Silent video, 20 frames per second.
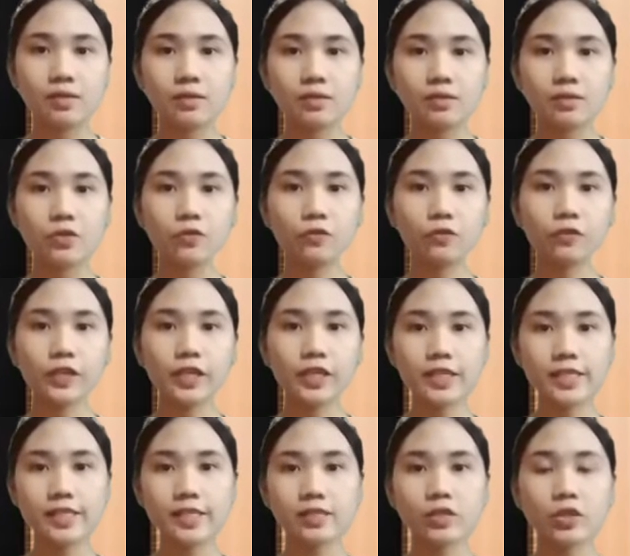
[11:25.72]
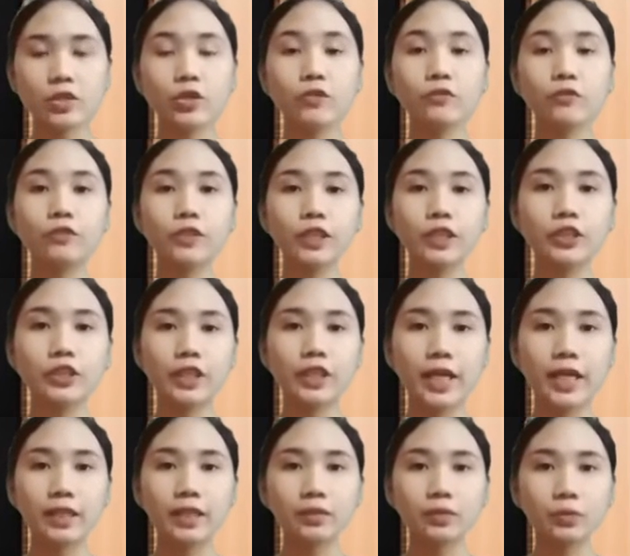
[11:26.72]
So first,
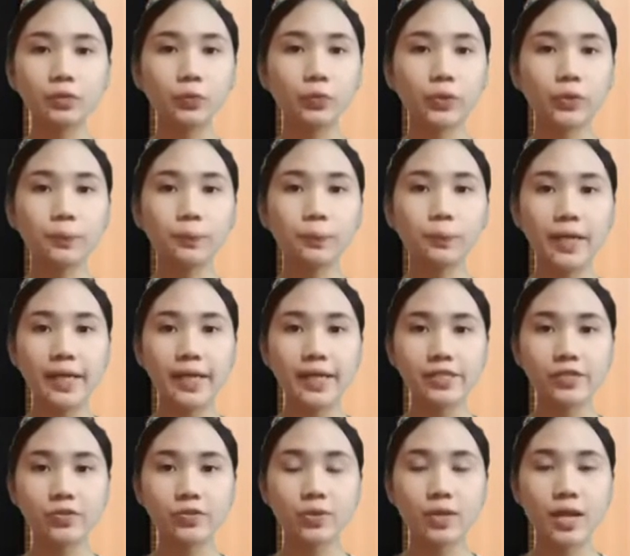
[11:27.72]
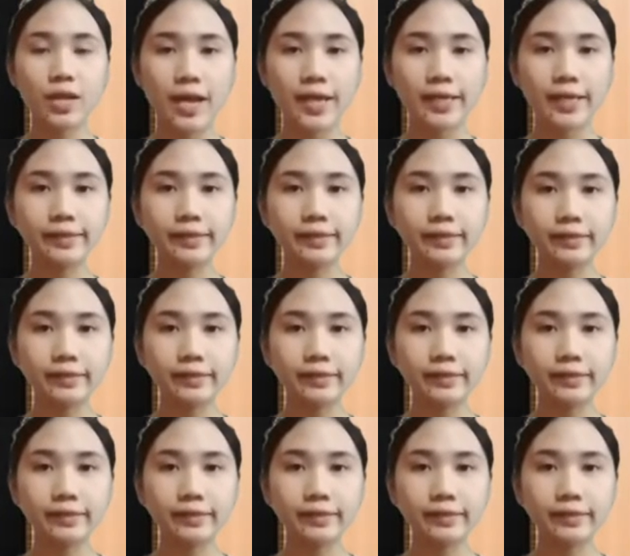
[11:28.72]
convergent, where plates collide.